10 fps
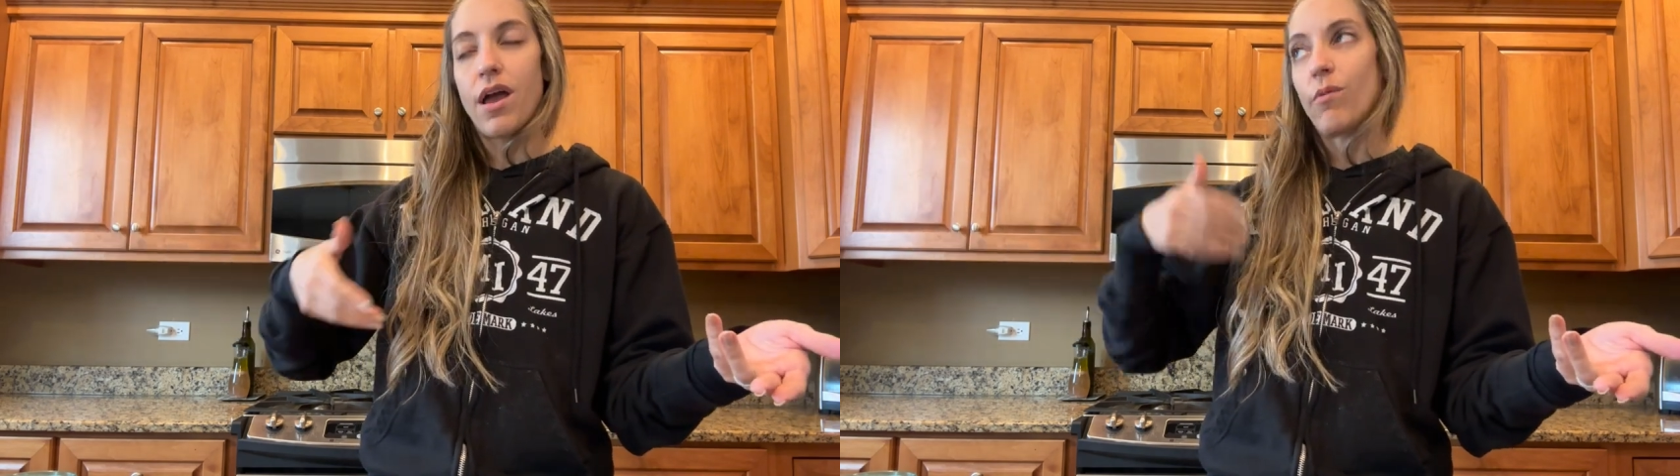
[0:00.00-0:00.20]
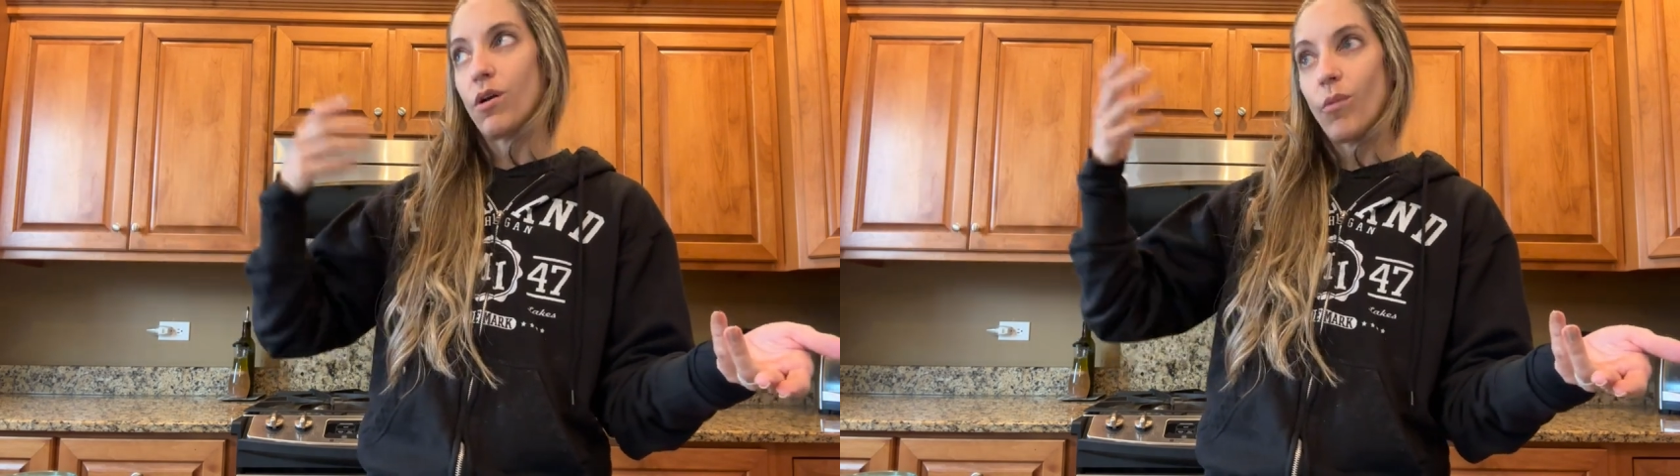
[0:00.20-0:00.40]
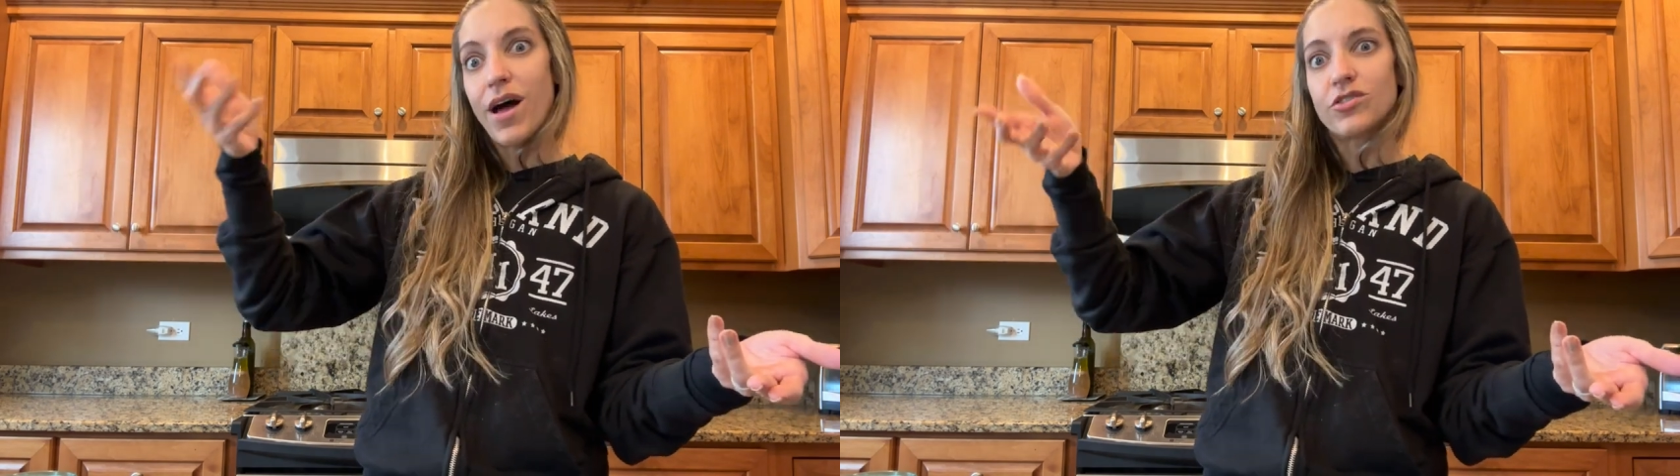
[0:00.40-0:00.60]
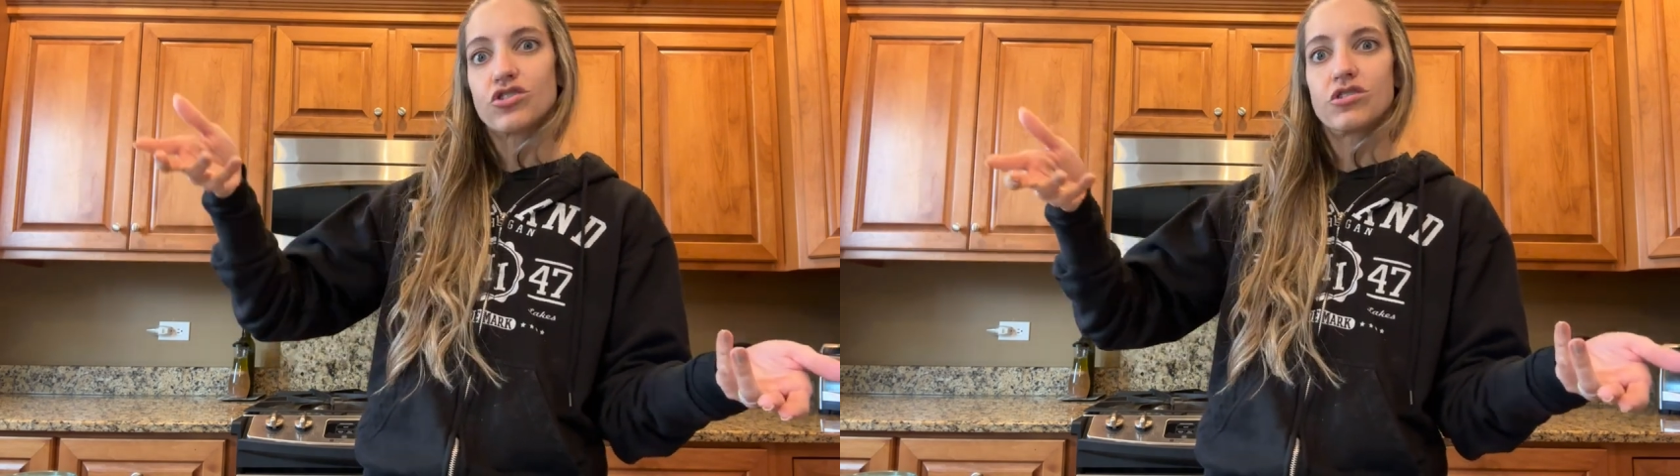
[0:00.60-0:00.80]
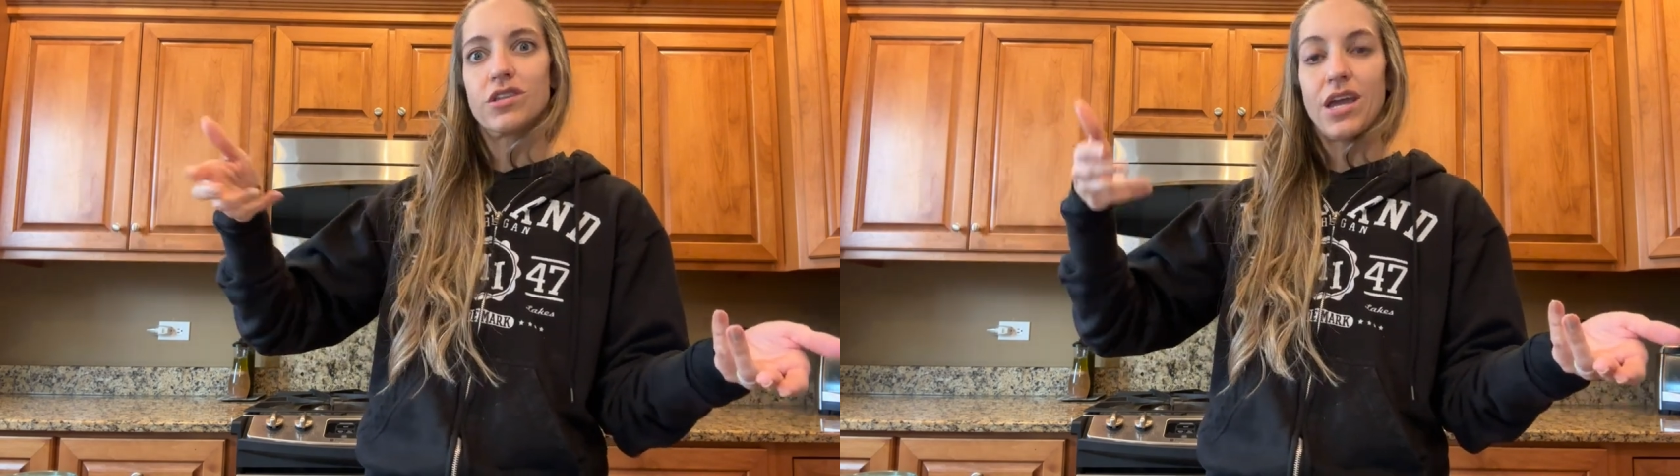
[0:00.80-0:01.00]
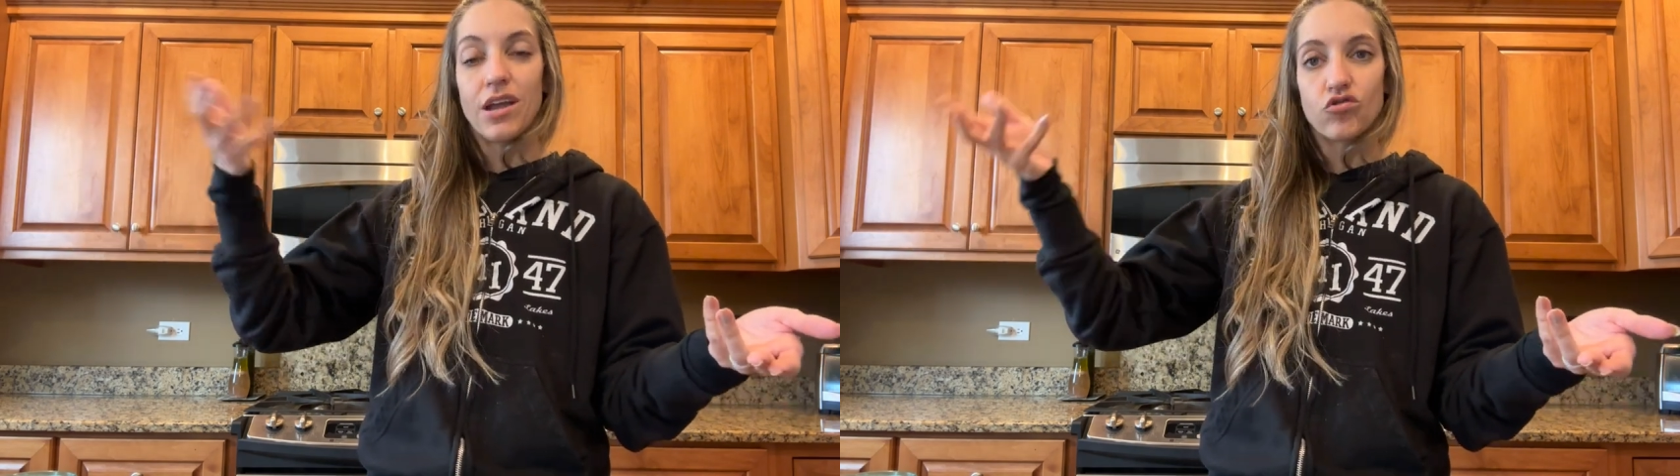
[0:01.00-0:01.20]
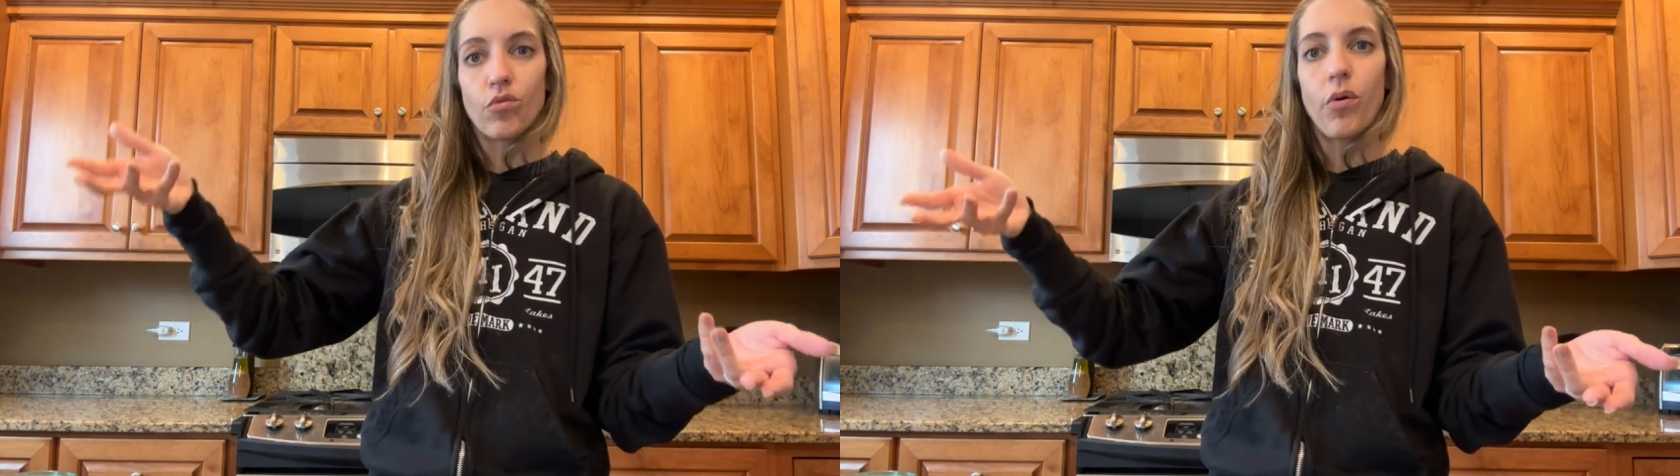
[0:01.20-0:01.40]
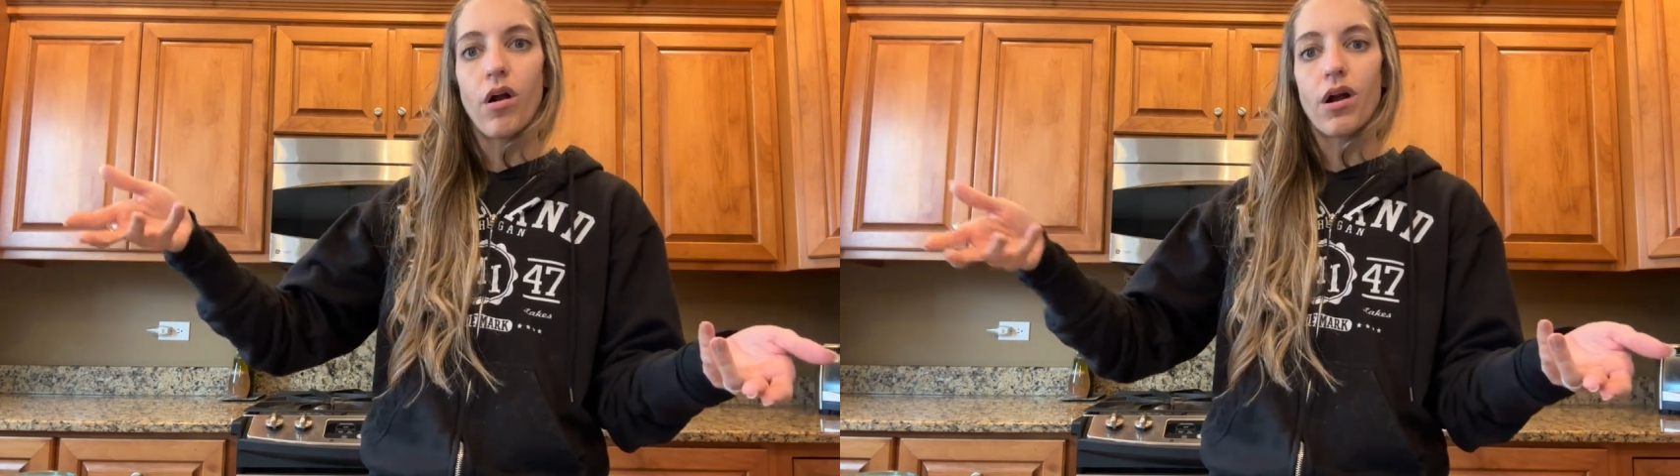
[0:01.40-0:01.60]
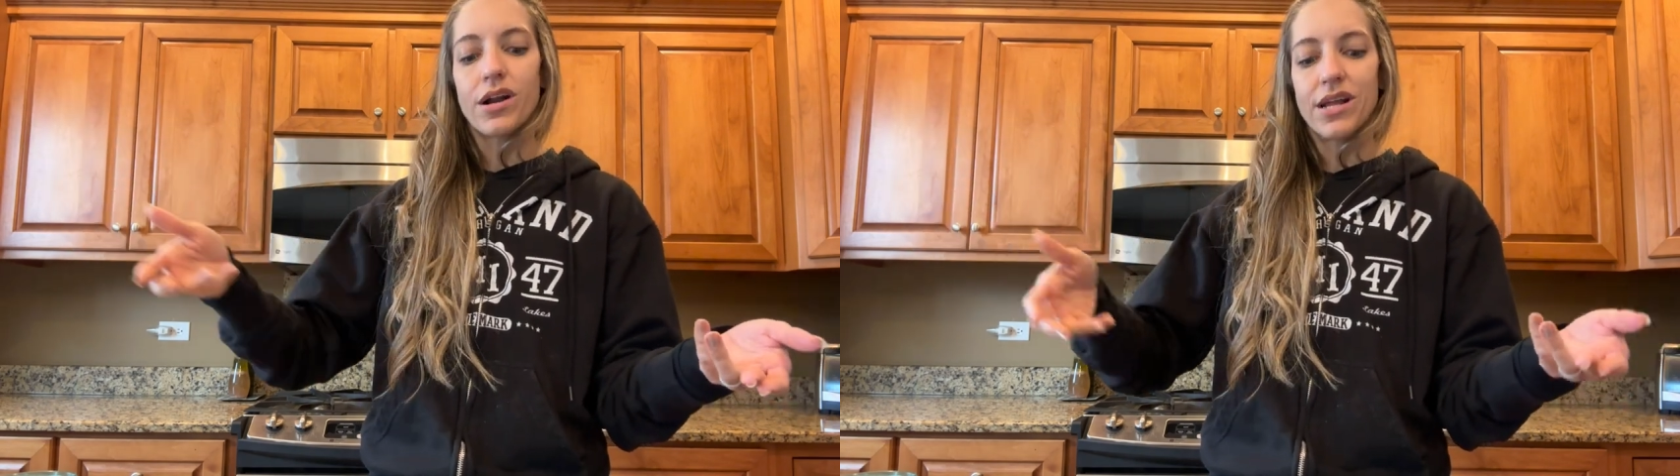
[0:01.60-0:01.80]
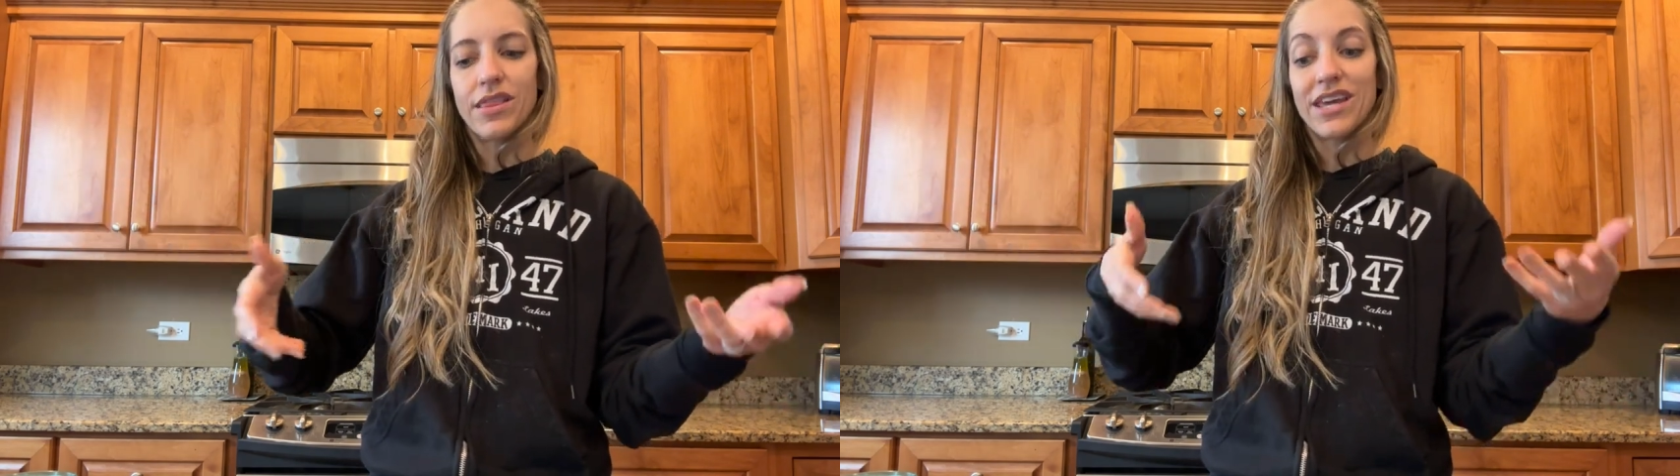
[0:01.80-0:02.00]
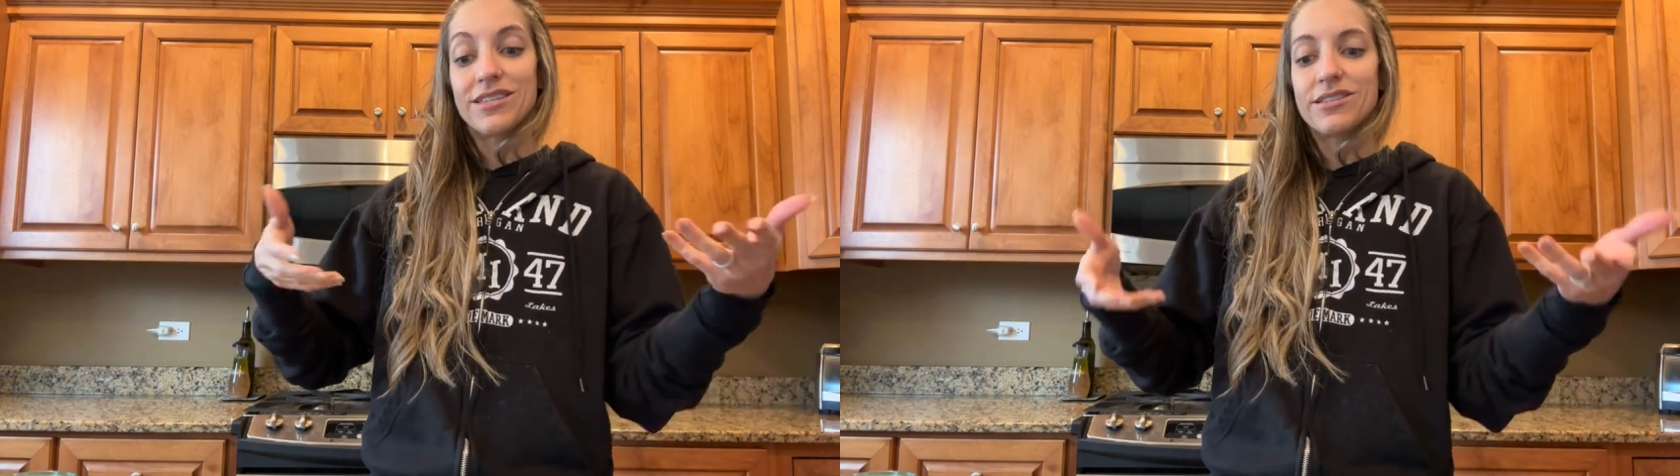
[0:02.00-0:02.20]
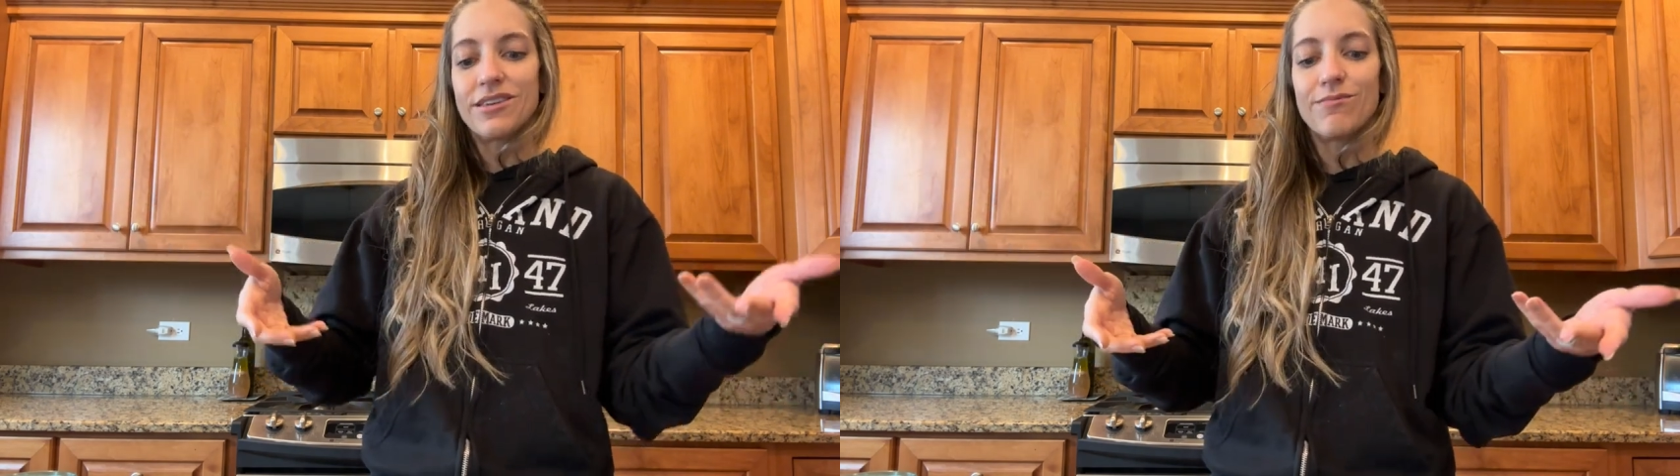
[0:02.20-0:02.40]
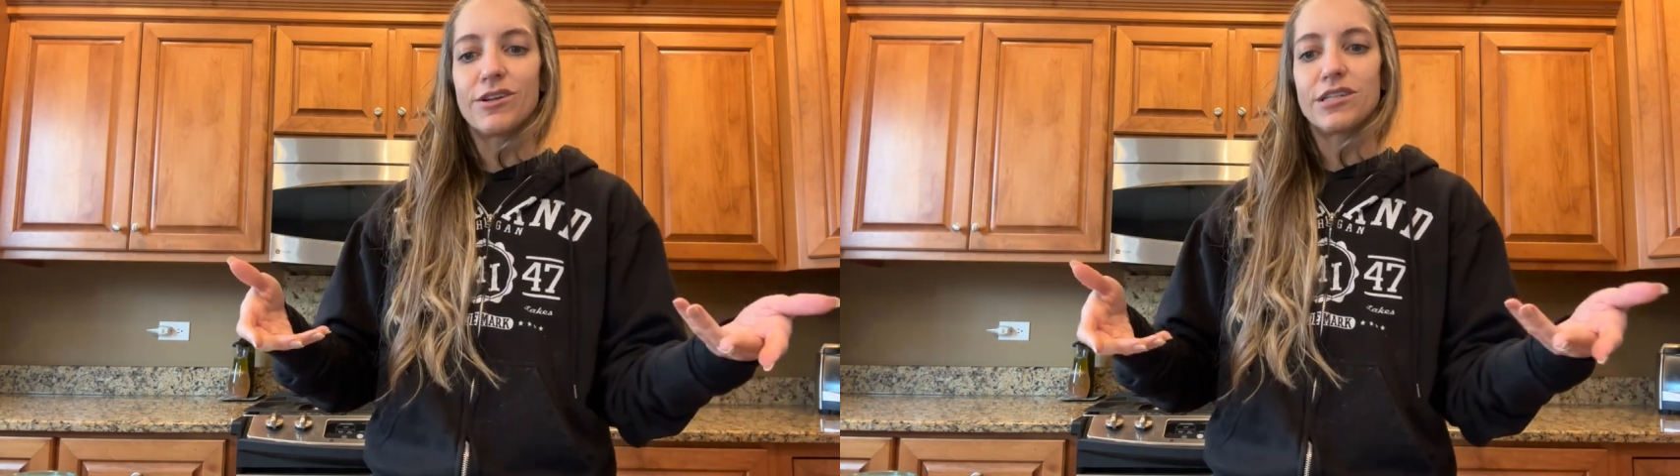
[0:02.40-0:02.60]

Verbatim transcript: I wanna watch the angel part and like see what